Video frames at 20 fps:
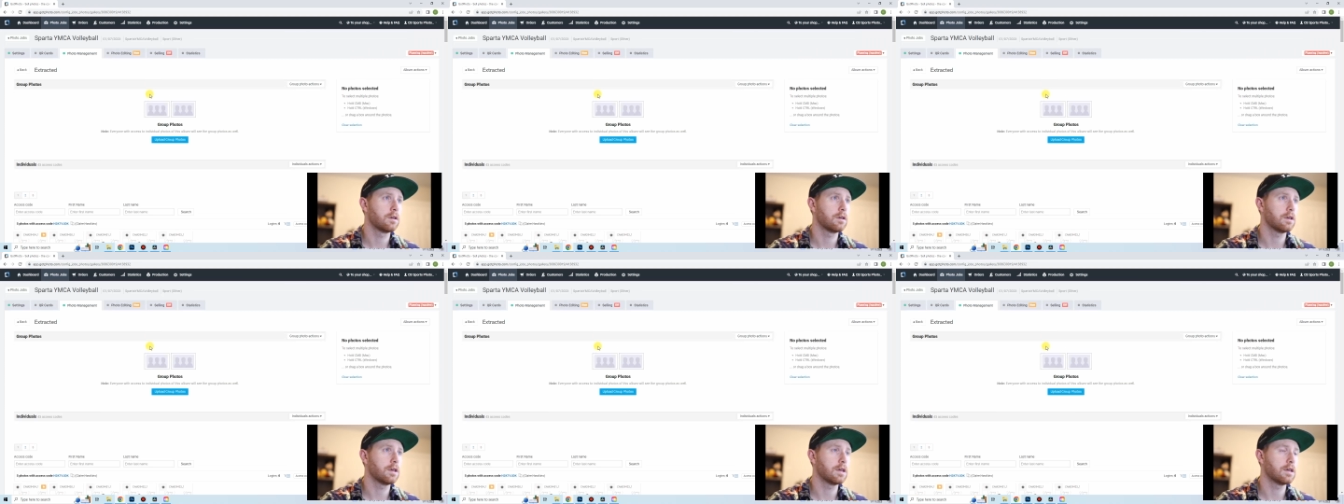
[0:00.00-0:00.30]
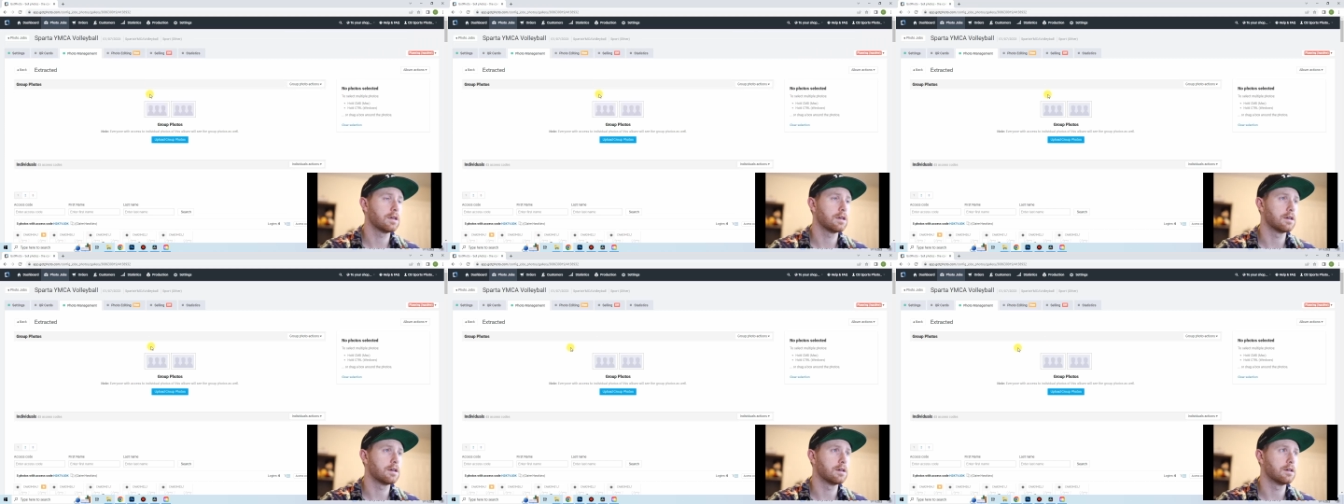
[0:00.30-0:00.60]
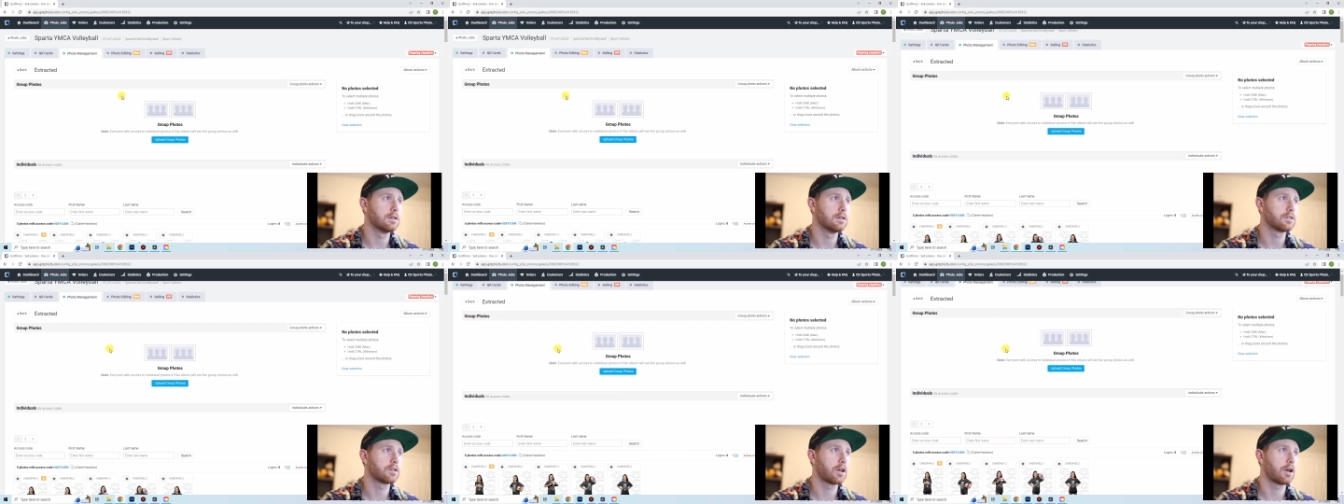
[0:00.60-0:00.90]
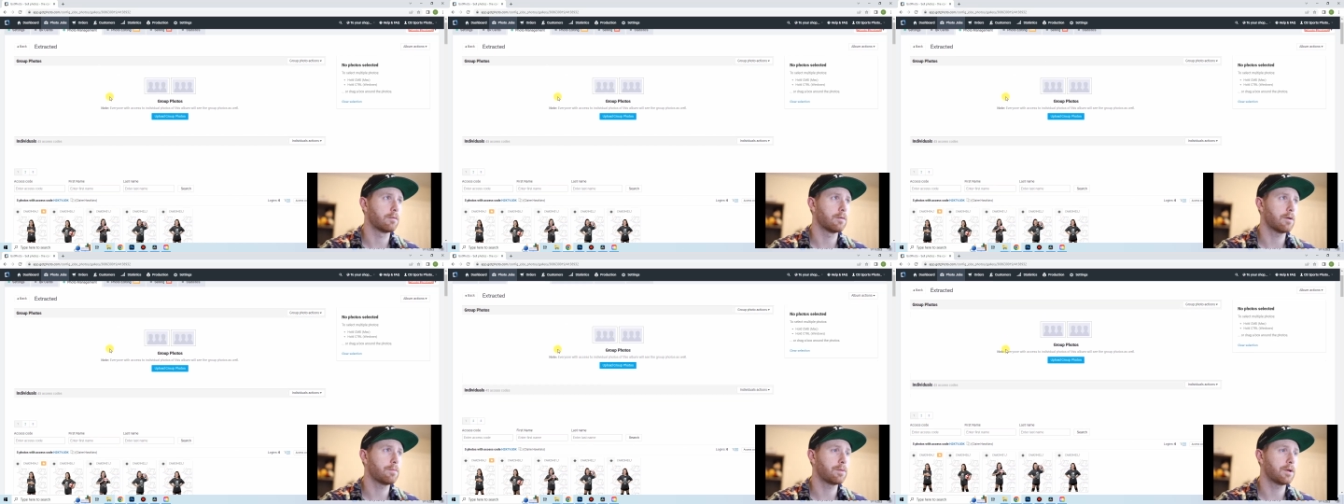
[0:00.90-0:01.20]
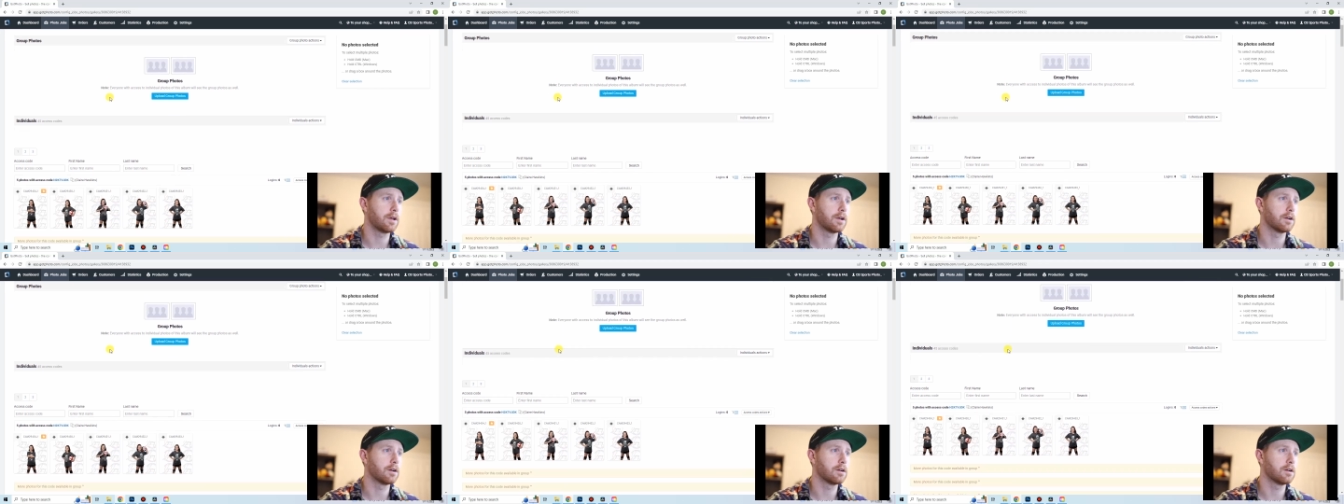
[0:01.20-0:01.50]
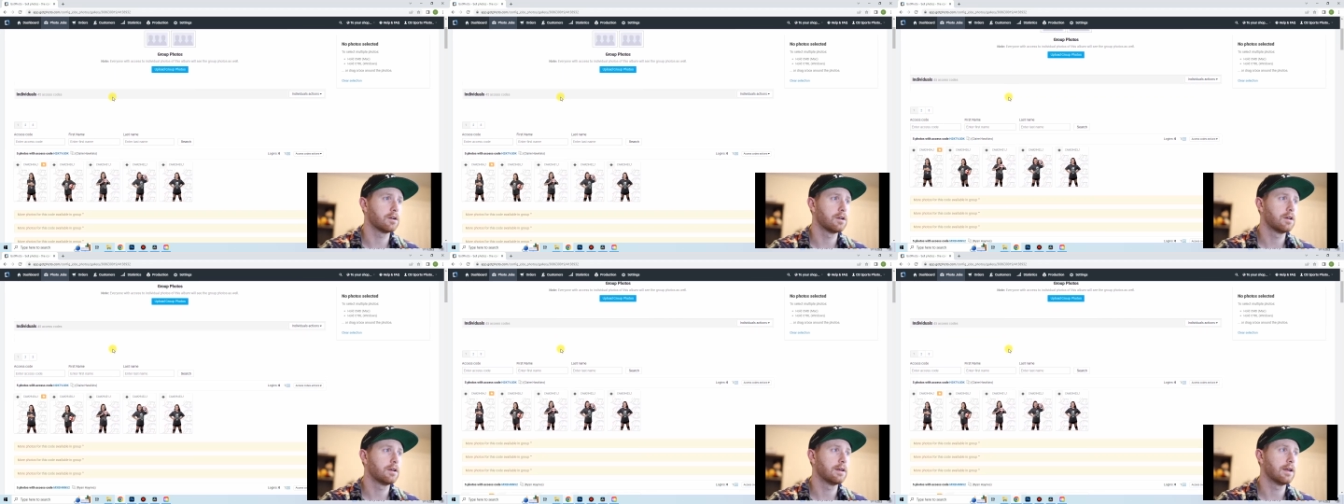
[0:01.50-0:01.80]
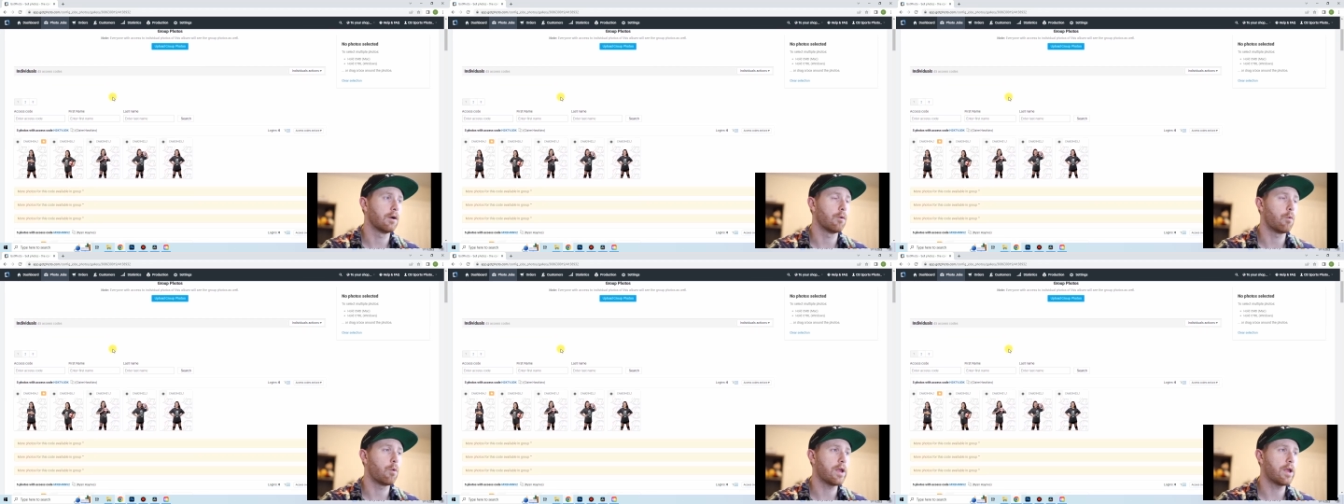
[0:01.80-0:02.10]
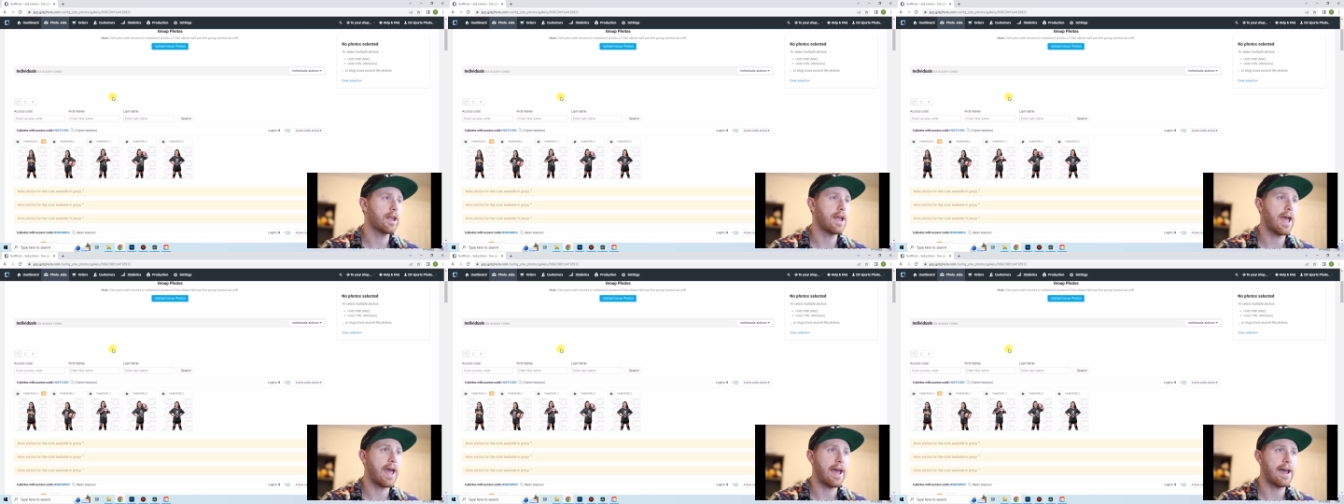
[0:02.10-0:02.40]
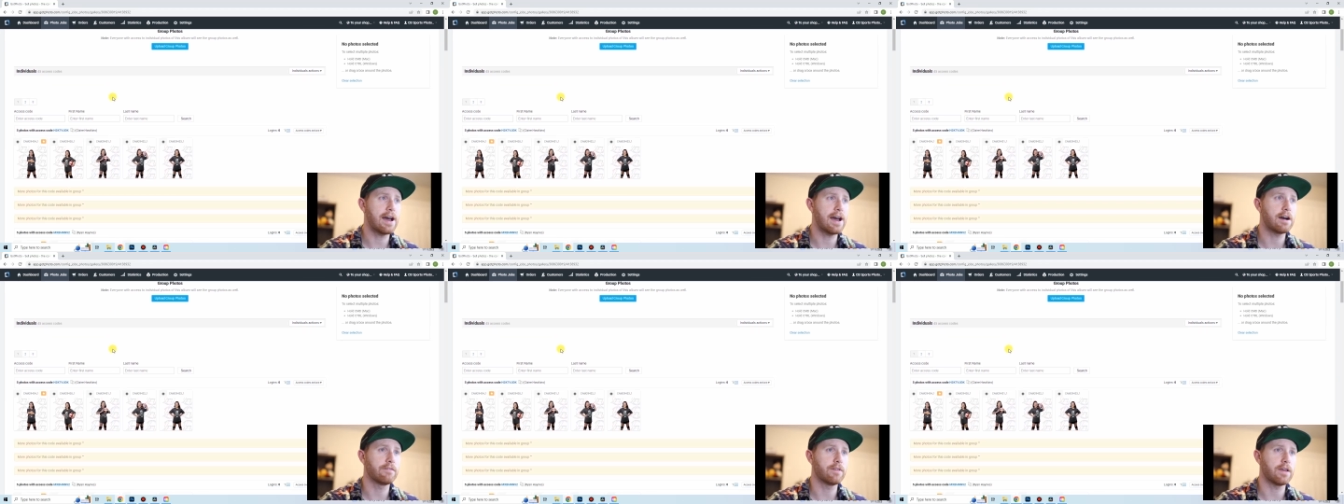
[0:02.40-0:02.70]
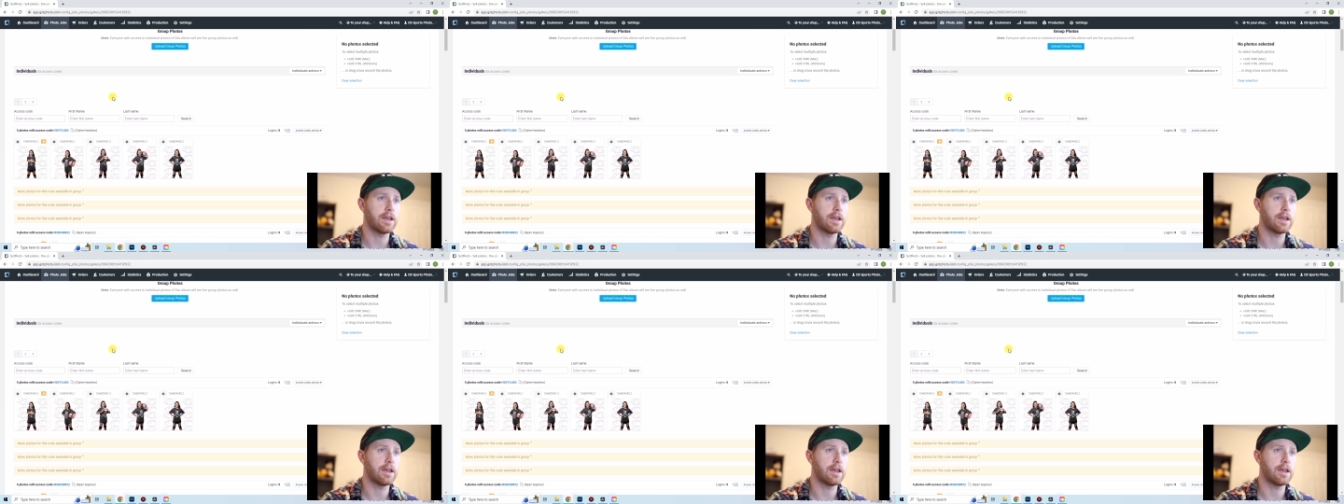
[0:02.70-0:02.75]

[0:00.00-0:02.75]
is come up here. Now we have